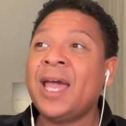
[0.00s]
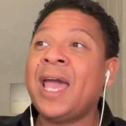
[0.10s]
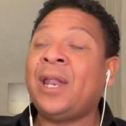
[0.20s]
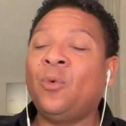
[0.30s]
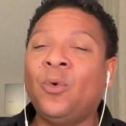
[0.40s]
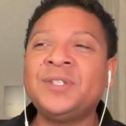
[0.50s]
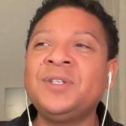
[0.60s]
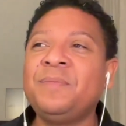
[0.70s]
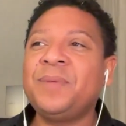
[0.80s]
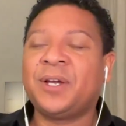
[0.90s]
And it
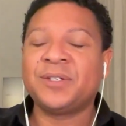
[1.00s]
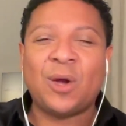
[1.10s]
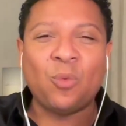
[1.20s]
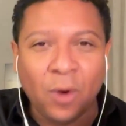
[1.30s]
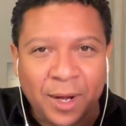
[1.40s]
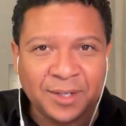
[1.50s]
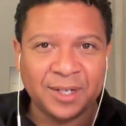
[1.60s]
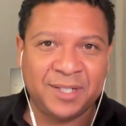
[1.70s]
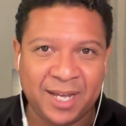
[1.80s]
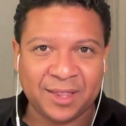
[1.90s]
wasn't because I wanted
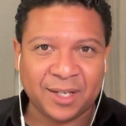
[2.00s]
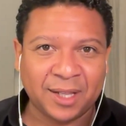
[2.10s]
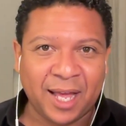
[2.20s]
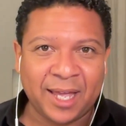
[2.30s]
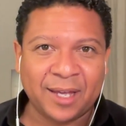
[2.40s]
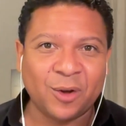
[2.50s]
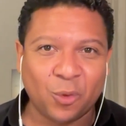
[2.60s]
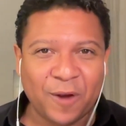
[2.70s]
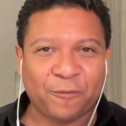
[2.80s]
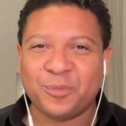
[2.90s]
to take the client
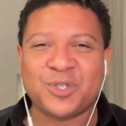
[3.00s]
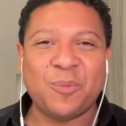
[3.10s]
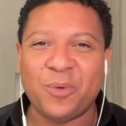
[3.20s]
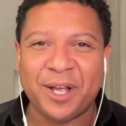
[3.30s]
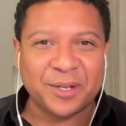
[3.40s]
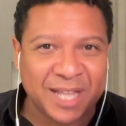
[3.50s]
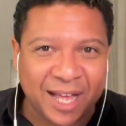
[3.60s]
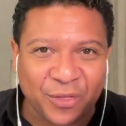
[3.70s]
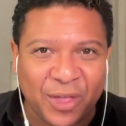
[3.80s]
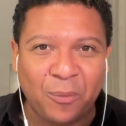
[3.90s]
away from someone else.
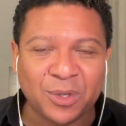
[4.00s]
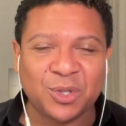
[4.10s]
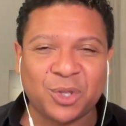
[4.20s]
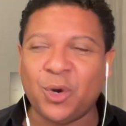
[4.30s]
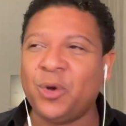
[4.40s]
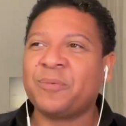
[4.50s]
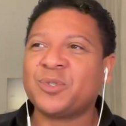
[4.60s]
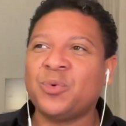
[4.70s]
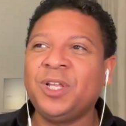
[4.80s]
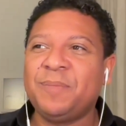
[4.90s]
That wasn't the goal. It
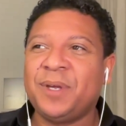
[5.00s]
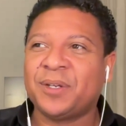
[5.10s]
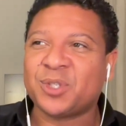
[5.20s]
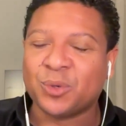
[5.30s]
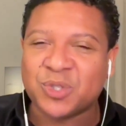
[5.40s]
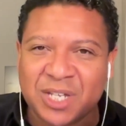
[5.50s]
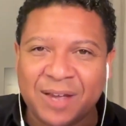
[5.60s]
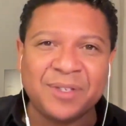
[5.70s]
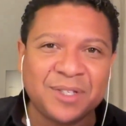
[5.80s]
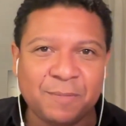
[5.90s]
was really because those
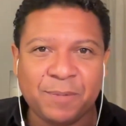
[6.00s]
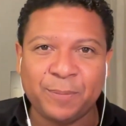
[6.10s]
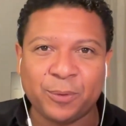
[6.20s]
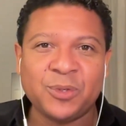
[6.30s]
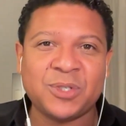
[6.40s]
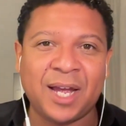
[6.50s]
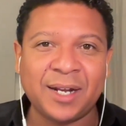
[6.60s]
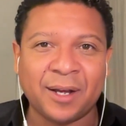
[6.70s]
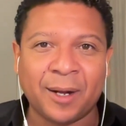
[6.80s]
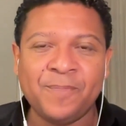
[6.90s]
17 people who
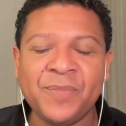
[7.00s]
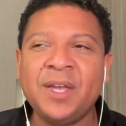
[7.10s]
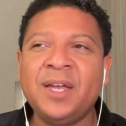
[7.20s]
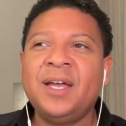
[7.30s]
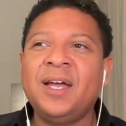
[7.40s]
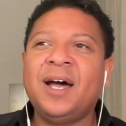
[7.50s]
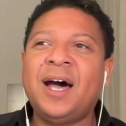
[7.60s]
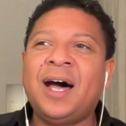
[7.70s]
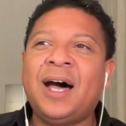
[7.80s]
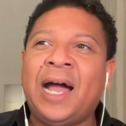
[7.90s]
signed up,
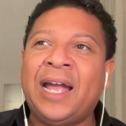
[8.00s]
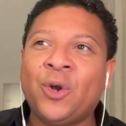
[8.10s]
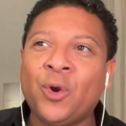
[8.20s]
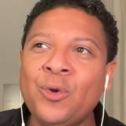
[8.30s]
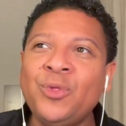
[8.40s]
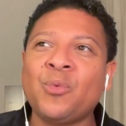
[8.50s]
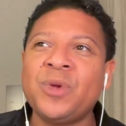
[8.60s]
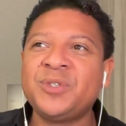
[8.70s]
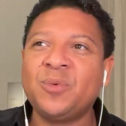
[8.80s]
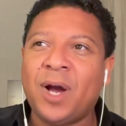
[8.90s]
I heard the
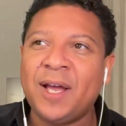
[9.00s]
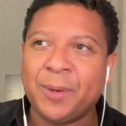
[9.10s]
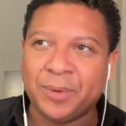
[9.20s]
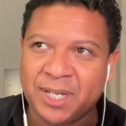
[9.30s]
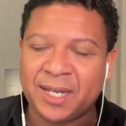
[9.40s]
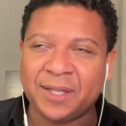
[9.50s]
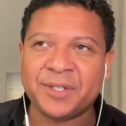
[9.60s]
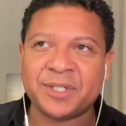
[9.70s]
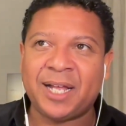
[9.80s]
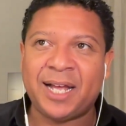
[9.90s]
reason why they were taking
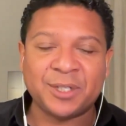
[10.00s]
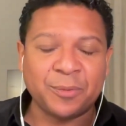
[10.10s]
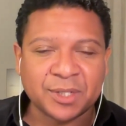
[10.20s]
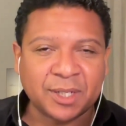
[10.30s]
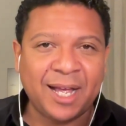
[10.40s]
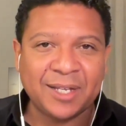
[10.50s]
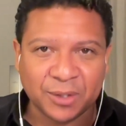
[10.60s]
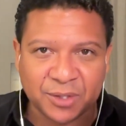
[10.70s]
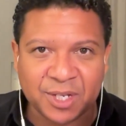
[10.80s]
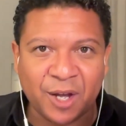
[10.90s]
this class, and it was a class
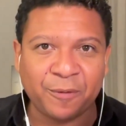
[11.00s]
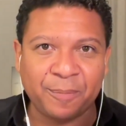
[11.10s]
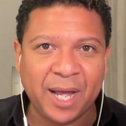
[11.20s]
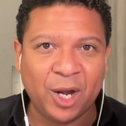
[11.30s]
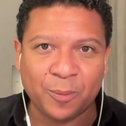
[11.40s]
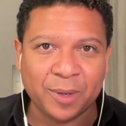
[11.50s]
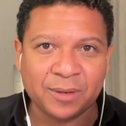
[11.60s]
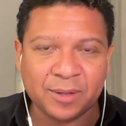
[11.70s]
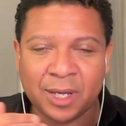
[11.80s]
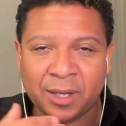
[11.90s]
on
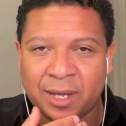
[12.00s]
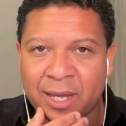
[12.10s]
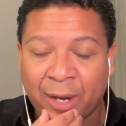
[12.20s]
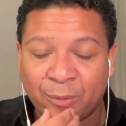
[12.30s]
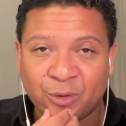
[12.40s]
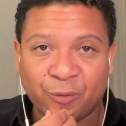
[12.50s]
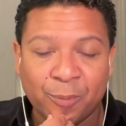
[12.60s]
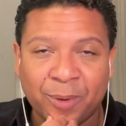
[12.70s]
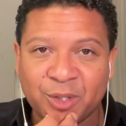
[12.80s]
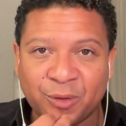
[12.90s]
self-empowerment. And it was for
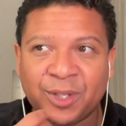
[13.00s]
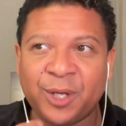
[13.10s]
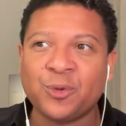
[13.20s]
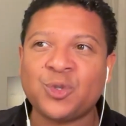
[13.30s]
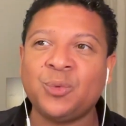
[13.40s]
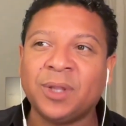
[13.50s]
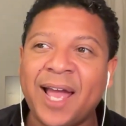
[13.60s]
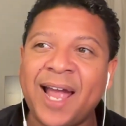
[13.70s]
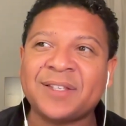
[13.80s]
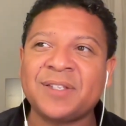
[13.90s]
a bunch of leaders who
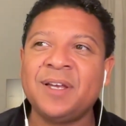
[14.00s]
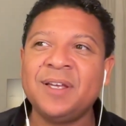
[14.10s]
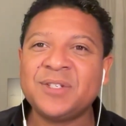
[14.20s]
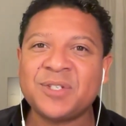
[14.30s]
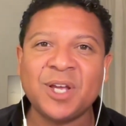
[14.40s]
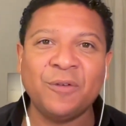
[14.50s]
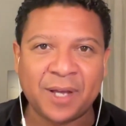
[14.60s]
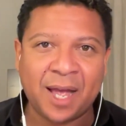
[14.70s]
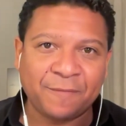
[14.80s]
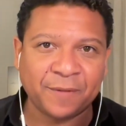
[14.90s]
lacked
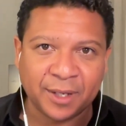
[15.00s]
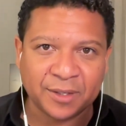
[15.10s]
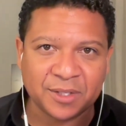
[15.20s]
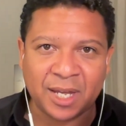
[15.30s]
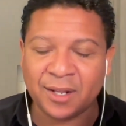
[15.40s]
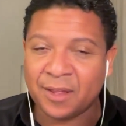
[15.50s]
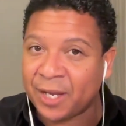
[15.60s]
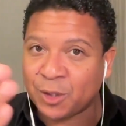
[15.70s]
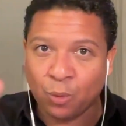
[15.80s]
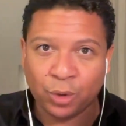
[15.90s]
self-confidence. And
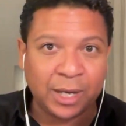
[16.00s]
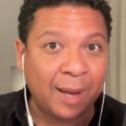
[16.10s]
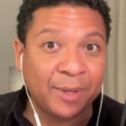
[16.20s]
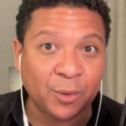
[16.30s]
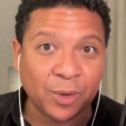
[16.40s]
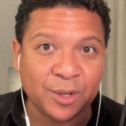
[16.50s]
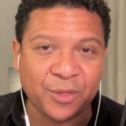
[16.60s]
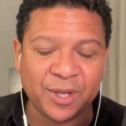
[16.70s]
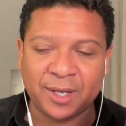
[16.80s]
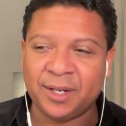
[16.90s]
that's more common than what you
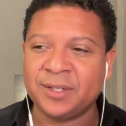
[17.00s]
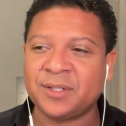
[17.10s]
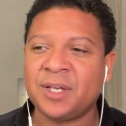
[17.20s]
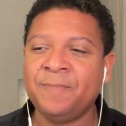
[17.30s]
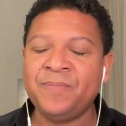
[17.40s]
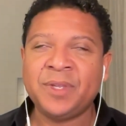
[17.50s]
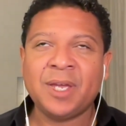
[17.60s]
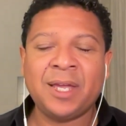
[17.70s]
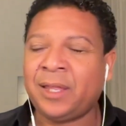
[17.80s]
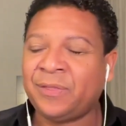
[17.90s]
think it is.
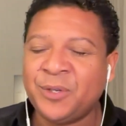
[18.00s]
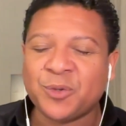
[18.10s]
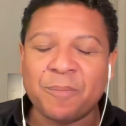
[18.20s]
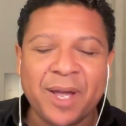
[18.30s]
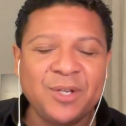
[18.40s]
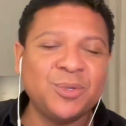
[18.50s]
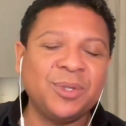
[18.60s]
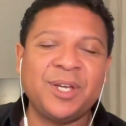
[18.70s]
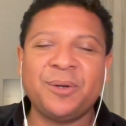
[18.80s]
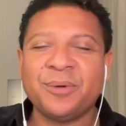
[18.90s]
And these are major
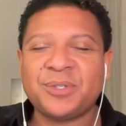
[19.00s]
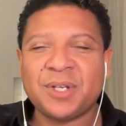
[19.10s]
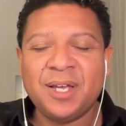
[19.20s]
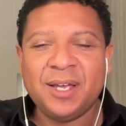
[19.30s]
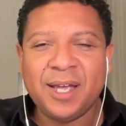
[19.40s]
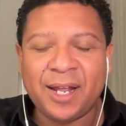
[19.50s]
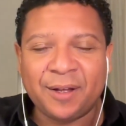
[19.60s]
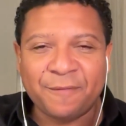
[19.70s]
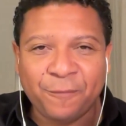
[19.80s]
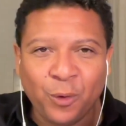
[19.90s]
leaders at
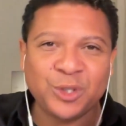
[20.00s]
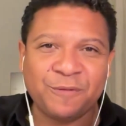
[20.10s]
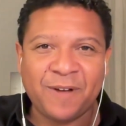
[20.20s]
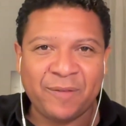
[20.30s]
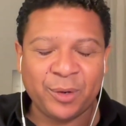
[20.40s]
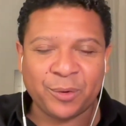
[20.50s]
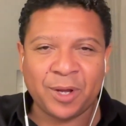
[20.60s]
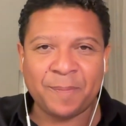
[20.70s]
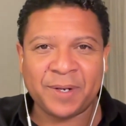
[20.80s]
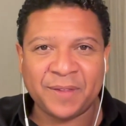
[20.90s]
a Fortune 500
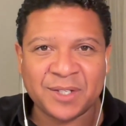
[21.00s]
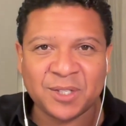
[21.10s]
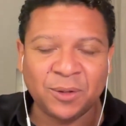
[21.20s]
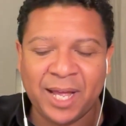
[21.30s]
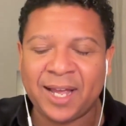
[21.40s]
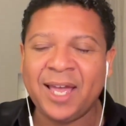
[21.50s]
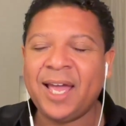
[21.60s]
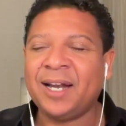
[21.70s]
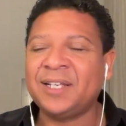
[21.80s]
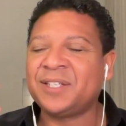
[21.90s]
company, and they still lack.
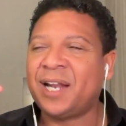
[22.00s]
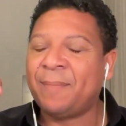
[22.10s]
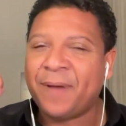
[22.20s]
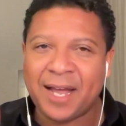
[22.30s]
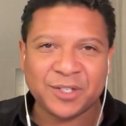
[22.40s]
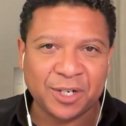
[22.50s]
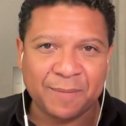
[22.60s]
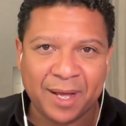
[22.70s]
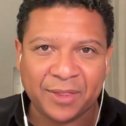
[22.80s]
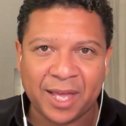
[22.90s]
And I said, I'm passionate
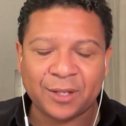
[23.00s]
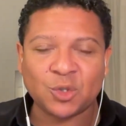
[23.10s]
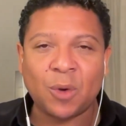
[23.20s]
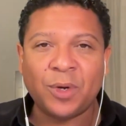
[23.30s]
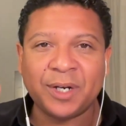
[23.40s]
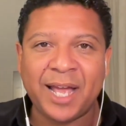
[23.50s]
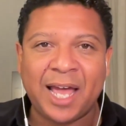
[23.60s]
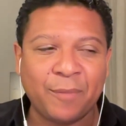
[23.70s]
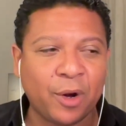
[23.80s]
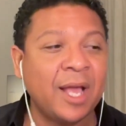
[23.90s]
about that. And so I wanted to
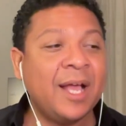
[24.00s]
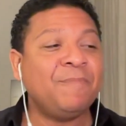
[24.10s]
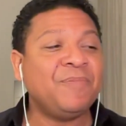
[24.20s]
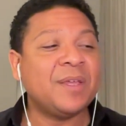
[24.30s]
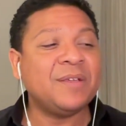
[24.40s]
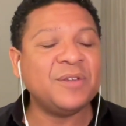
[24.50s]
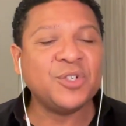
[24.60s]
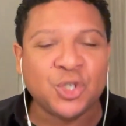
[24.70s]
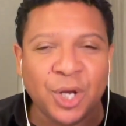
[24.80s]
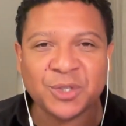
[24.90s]
add more.
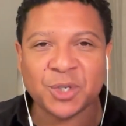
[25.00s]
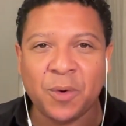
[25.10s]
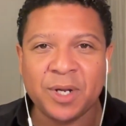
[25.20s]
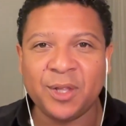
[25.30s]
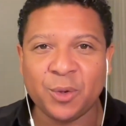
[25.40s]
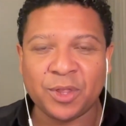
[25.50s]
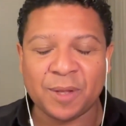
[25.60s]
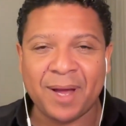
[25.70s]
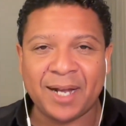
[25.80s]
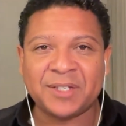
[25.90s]
Just going in there with the
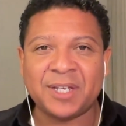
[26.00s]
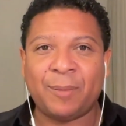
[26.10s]
mindset,